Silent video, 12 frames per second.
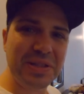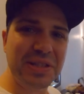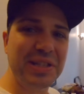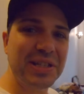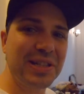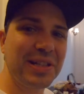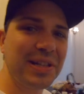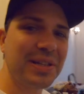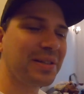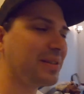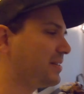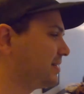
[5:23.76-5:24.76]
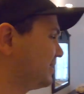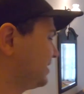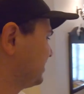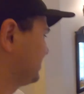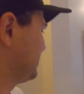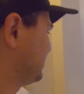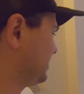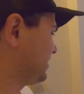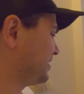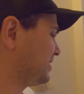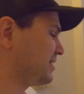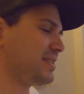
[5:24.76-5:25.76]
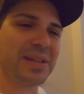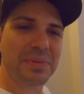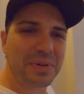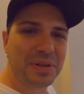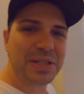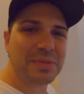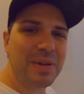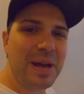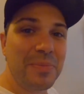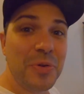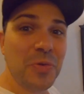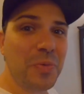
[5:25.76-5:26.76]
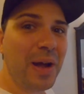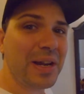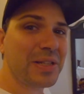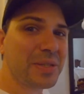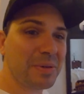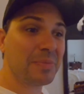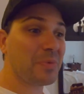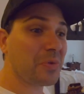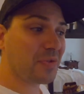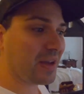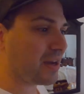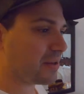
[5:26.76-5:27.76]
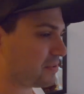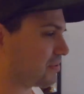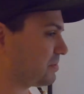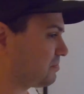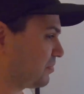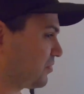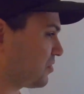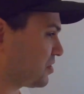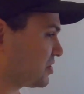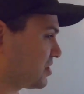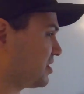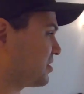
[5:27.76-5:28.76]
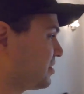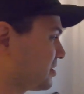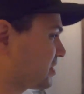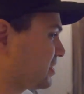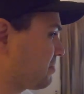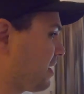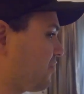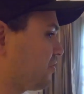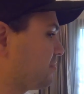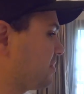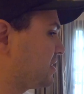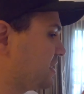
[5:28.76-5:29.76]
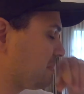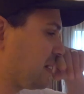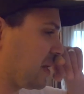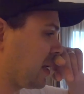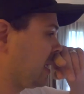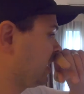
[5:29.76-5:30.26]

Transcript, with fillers: isn't this clean? Gee, what a smart move, waiting till we move out before I show you, just apart from the messy bed.